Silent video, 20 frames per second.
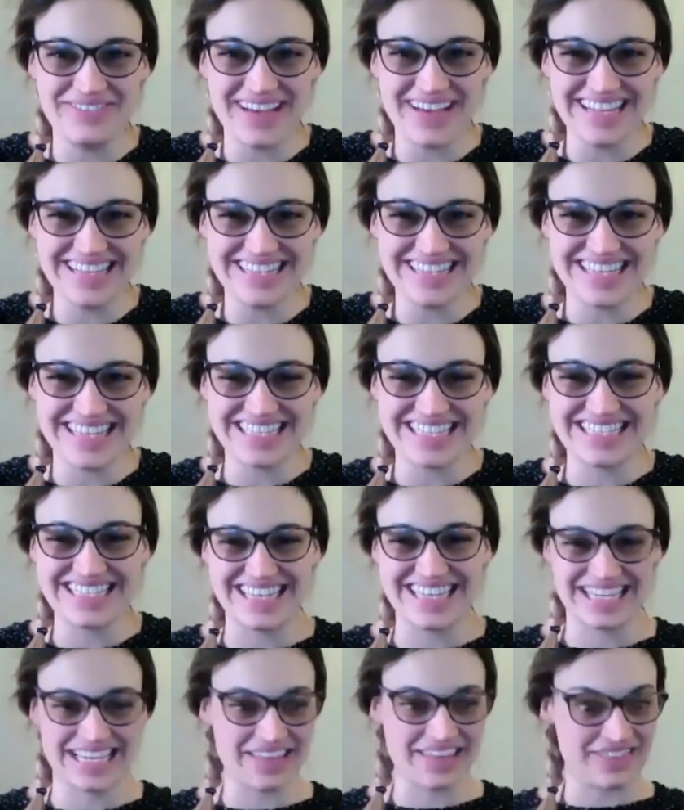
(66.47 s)

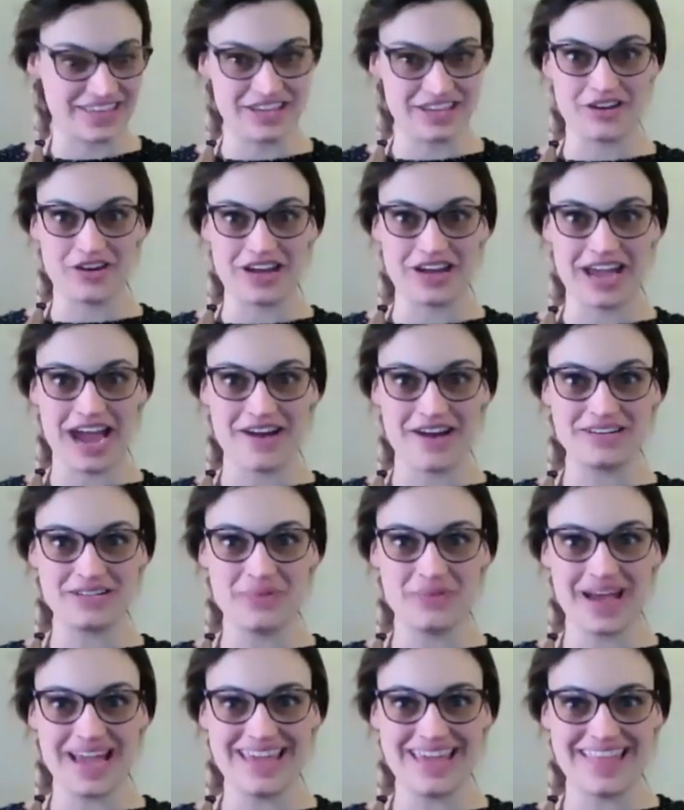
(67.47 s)
fantastic. I think it got carried
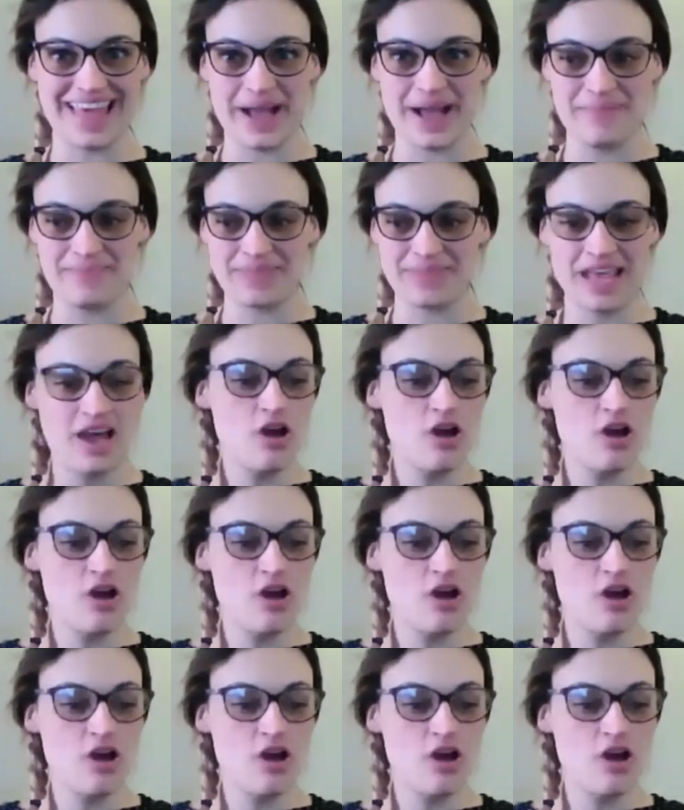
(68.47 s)
away there.